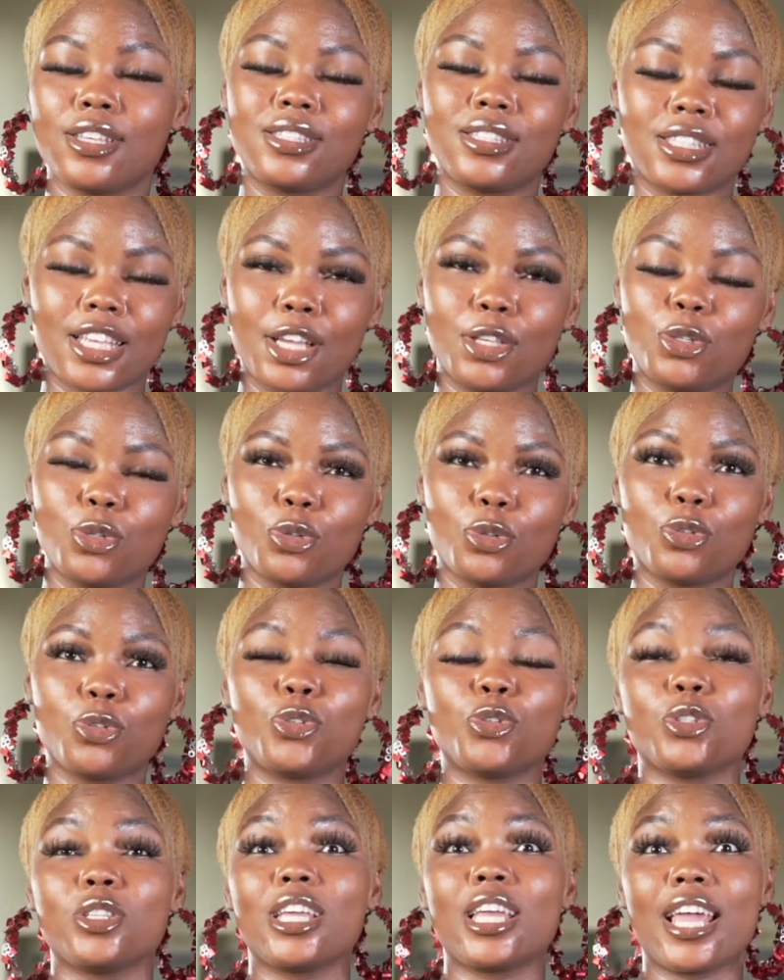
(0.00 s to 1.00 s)
stay tuned
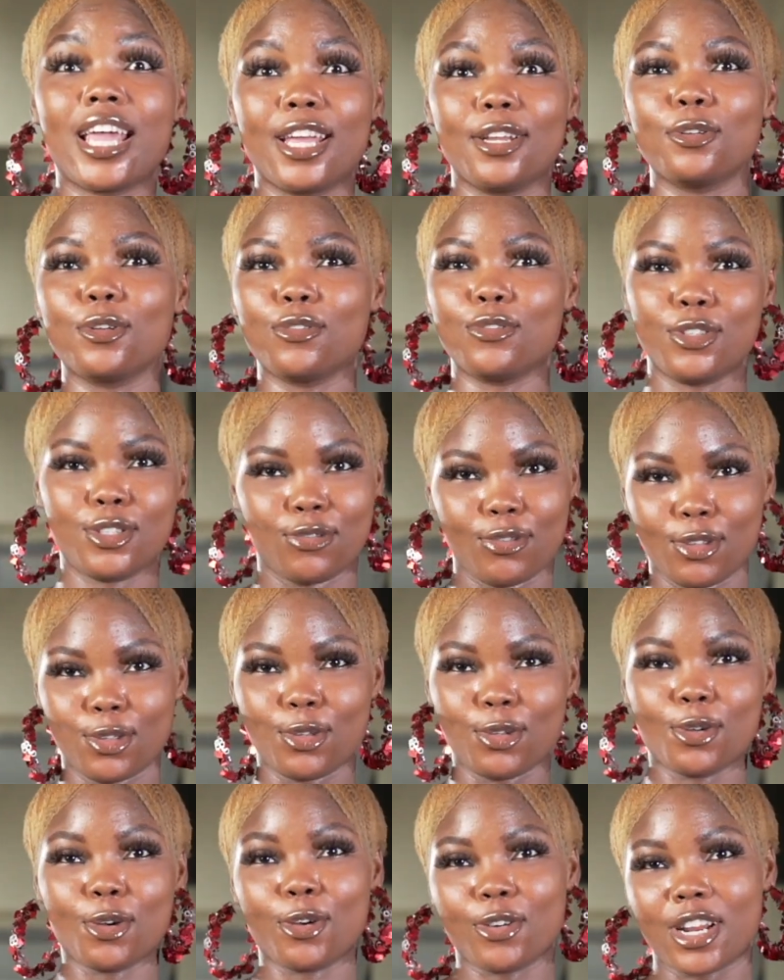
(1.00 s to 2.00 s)
to the end of this
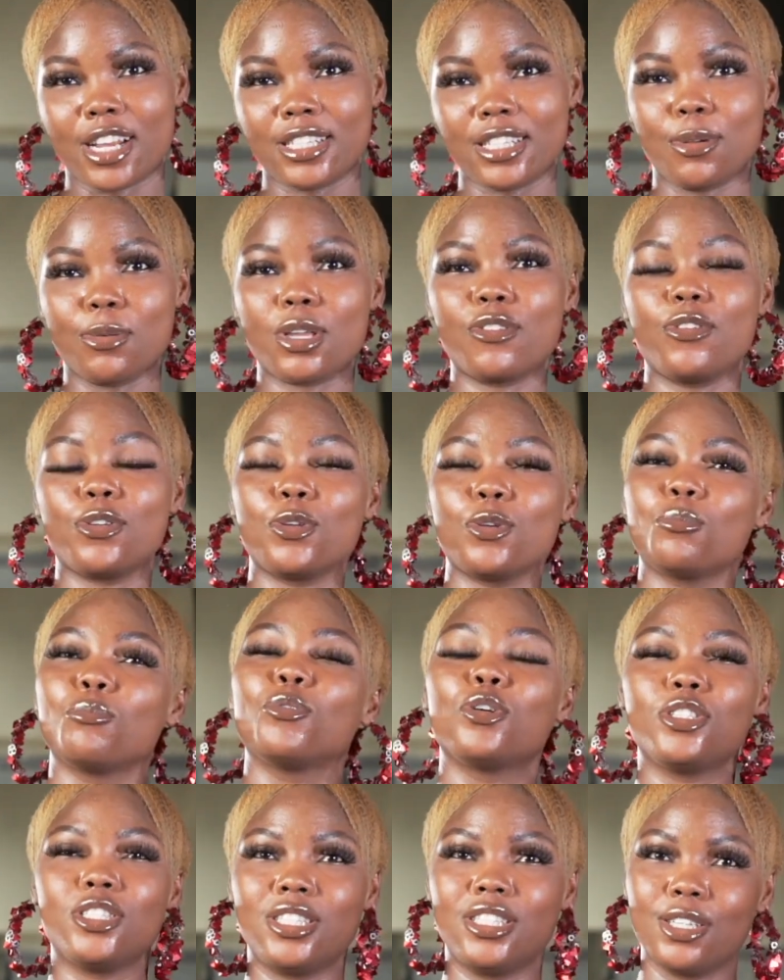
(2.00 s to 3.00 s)
video. All right. I'll give you
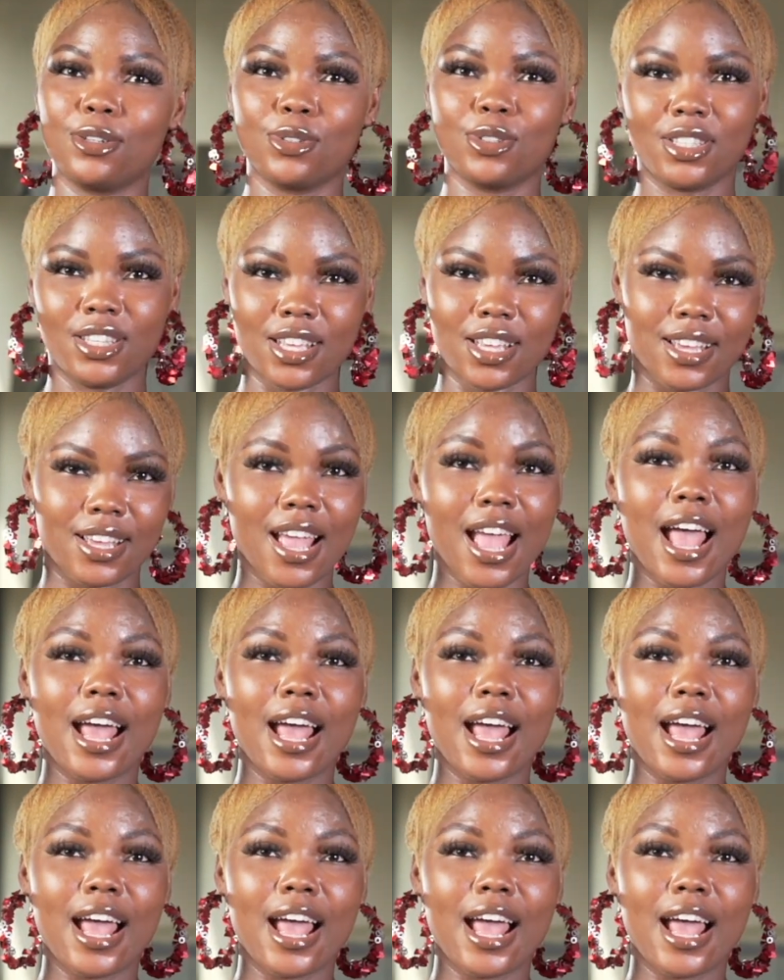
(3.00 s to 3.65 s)
more details there.